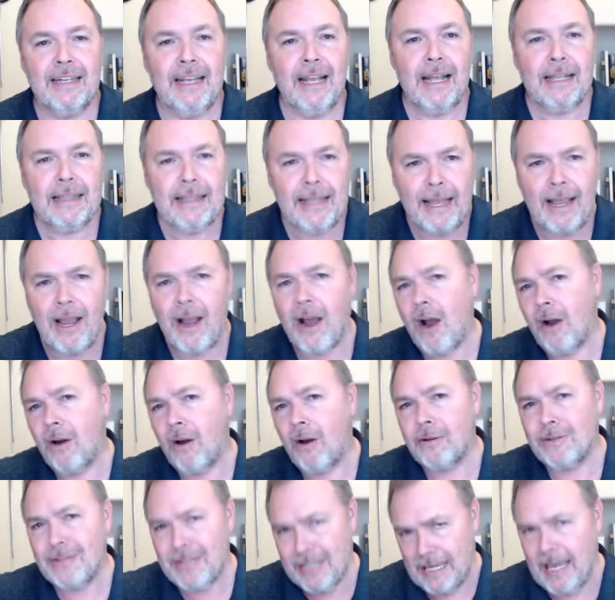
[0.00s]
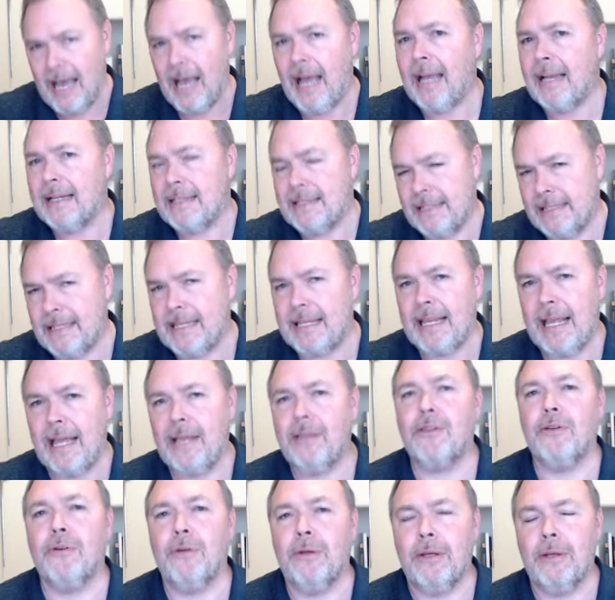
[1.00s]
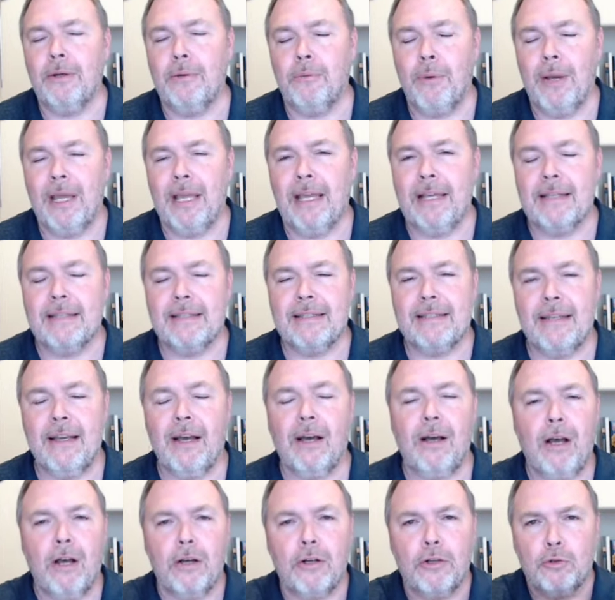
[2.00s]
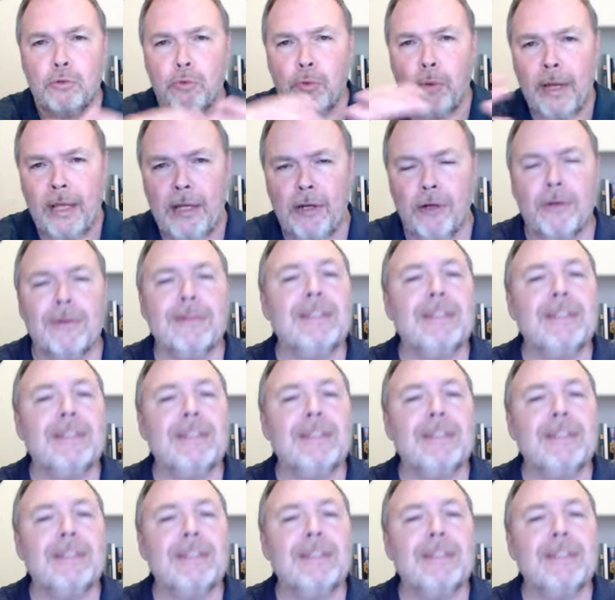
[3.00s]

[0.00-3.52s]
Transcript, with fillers: and they are tied together in ways, a, greater,